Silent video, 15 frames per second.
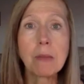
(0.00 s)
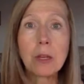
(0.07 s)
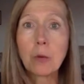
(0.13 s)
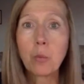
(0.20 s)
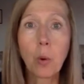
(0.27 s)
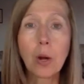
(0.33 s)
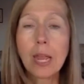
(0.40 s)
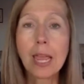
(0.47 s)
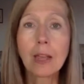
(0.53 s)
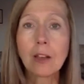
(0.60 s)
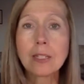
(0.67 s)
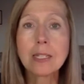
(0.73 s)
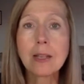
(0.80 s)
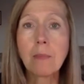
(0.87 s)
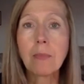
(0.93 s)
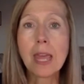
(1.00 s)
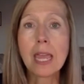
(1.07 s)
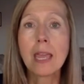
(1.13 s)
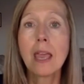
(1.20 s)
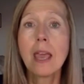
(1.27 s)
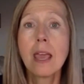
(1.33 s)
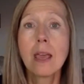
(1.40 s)
you're working on
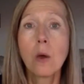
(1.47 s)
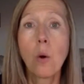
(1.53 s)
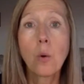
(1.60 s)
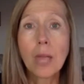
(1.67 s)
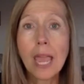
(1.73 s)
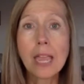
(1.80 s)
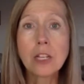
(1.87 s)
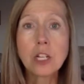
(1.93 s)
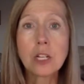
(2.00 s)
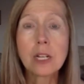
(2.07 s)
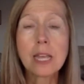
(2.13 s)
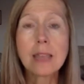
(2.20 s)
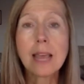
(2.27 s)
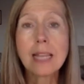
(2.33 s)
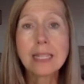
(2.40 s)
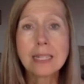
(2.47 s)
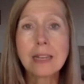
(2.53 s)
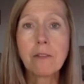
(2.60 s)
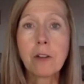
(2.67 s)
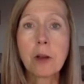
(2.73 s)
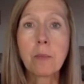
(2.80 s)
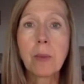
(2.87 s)
something occasionally, that's
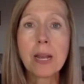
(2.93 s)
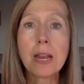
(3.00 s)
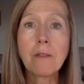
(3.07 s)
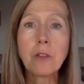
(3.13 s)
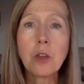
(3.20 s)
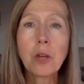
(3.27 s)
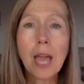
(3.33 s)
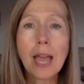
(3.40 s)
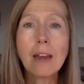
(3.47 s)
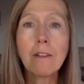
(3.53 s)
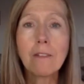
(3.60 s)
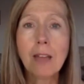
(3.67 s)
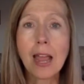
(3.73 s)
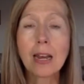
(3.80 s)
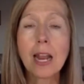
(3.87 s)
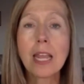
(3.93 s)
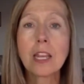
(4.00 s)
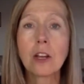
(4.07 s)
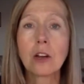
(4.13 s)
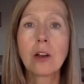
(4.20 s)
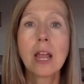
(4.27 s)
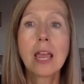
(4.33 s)
different. But if you kind of find like
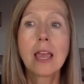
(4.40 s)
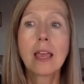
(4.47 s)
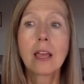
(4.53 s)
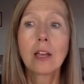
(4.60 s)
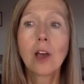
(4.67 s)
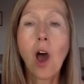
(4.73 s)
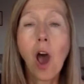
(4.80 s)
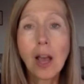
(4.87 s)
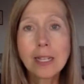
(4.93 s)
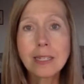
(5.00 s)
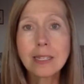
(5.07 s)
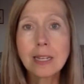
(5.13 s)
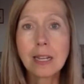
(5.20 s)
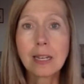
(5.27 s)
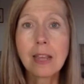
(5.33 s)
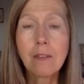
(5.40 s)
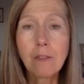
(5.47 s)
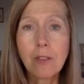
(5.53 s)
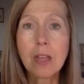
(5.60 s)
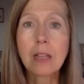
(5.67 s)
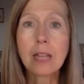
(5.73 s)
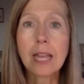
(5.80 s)
you're constantly
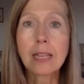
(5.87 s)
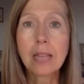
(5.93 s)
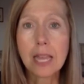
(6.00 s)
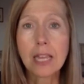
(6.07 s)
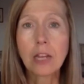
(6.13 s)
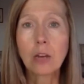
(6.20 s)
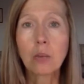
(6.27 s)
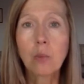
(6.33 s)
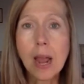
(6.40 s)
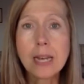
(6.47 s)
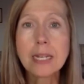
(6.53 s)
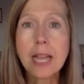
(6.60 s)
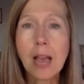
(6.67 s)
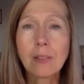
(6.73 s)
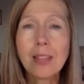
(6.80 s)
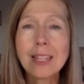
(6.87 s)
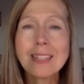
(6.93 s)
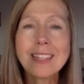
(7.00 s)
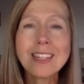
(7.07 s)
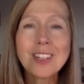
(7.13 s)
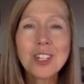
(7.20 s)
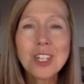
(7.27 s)
feeling like you're run down,
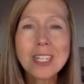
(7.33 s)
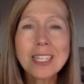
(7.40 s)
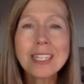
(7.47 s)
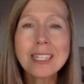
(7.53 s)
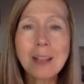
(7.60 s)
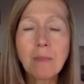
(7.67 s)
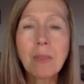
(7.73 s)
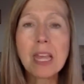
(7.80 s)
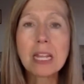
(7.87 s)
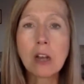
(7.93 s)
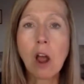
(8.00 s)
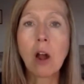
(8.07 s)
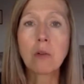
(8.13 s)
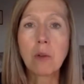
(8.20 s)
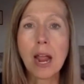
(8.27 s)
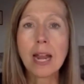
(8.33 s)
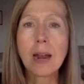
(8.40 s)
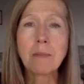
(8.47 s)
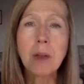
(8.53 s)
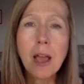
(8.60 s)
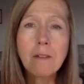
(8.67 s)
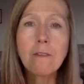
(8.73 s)
there's just something not right.
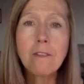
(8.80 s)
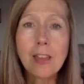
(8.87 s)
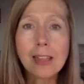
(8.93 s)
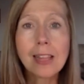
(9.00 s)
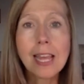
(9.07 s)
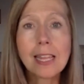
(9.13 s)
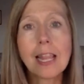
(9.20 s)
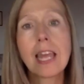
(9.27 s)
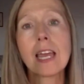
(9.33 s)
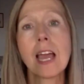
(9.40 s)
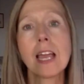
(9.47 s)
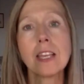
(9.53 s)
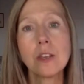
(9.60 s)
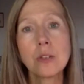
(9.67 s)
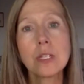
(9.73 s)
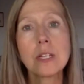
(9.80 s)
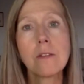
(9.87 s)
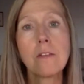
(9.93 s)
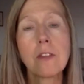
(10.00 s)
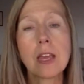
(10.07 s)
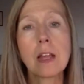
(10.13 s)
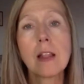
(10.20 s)
I'm not feeling like I used to
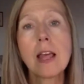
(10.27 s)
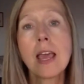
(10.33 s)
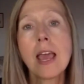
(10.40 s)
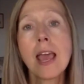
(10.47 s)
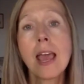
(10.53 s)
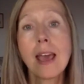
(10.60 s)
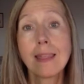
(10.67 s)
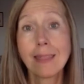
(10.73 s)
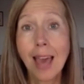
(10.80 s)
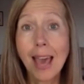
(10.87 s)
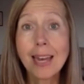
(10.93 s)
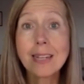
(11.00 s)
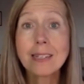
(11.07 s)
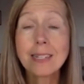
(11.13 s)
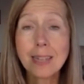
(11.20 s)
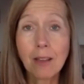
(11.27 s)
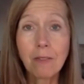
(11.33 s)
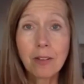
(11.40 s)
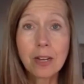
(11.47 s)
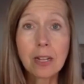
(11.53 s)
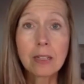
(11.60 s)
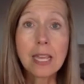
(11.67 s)
feel. That is
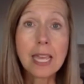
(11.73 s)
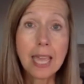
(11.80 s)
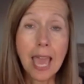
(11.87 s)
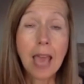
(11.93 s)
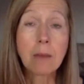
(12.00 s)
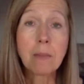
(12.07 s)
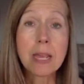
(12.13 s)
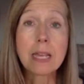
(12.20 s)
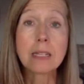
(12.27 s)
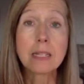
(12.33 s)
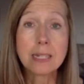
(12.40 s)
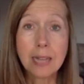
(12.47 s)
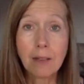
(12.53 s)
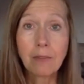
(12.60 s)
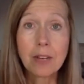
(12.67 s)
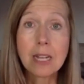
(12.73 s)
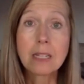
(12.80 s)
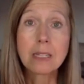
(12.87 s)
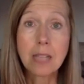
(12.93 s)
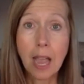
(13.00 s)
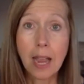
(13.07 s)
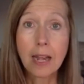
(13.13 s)
definitely, can be a
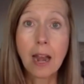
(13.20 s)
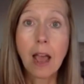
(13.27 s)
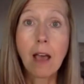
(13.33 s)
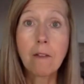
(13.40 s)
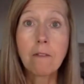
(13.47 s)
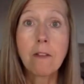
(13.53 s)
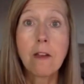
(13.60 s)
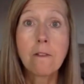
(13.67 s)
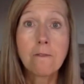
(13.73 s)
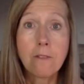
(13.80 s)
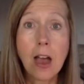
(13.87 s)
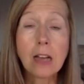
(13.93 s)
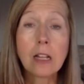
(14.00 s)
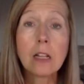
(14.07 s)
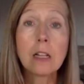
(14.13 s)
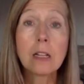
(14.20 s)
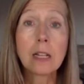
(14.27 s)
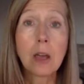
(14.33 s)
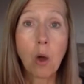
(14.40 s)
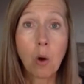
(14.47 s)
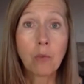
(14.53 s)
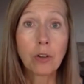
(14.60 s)
definite sign of fungal
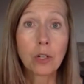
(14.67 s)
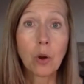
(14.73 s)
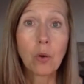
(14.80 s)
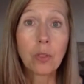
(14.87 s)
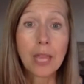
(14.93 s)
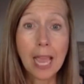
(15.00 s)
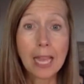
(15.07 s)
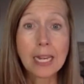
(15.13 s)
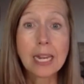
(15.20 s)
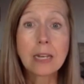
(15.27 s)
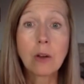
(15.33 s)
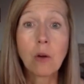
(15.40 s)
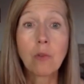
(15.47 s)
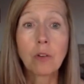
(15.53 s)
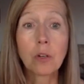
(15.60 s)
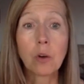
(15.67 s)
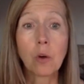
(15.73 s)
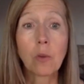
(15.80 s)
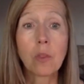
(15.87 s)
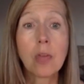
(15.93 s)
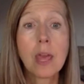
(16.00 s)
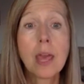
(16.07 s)
overgrowth, Candida
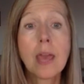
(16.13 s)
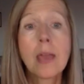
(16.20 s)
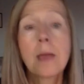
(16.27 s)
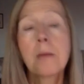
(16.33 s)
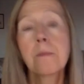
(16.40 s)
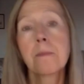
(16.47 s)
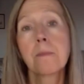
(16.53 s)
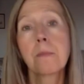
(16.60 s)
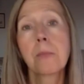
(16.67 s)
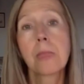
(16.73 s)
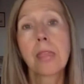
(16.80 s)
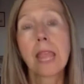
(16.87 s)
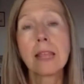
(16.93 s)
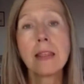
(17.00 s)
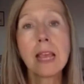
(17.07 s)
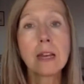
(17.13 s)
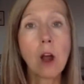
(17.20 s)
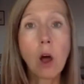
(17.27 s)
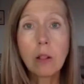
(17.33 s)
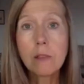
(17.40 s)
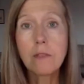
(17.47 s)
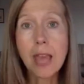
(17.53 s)
overgrowth. And then
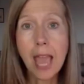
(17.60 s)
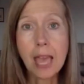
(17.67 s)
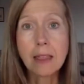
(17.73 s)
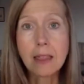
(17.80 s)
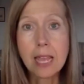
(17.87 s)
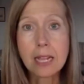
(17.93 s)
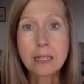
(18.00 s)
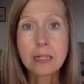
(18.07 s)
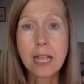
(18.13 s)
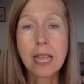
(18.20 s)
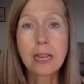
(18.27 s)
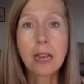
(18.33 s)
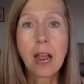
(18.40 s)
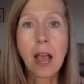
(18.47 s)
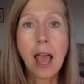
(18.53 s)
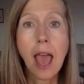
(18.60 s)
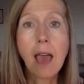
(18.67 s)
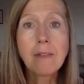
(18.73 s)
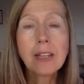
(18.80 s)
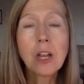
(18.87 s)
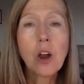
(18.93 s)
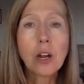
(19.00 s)
all of the head things, like
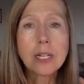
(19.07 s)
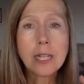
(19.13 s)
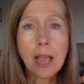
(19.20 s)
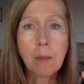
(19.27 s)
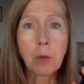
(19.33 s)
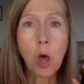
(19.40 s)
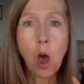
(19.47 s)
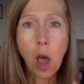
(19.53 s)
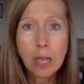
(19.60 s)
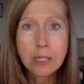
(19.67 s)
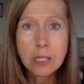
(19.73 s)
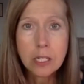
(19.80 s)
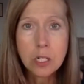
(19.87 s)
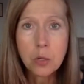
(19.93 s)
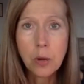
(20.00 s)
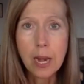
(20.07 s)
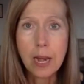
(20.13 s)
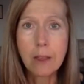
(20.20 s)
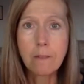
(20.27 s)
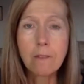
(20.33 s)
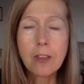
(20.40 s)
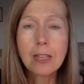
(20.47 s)
having a hard time
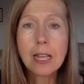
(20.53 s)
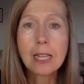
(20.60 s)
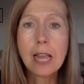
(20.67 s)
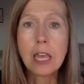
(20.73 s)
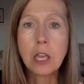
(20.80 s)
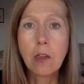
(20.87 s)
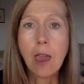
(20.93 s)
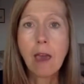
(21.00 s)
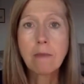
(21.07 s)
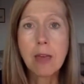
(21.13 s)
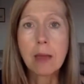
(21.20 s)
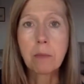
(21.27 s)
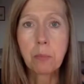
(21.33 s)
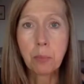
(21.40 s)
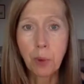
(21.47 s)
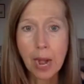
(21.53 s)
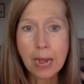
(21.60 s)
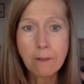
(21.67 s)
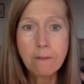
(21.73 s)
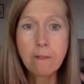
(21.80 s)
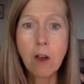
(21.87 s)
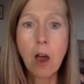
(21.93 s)
concentrating, feeling like you have that
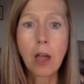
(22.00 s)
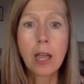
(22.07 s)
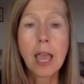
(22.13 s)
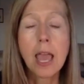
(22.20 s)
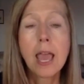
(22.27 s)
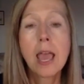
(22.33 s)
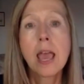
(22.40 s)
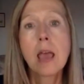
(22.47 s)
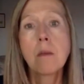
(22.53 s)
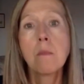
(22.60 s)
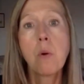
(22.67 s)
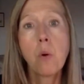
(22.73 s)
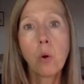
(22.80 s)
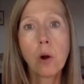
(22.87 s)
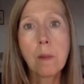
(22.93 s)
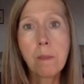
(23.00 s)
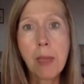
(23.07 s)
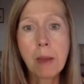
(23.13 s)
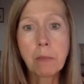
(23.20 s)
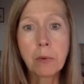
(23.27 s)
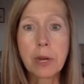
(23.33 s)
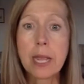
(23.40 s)
brain fog, poor
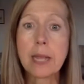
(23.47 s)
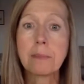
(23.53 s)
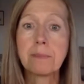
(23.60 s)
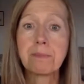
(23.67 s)
memory,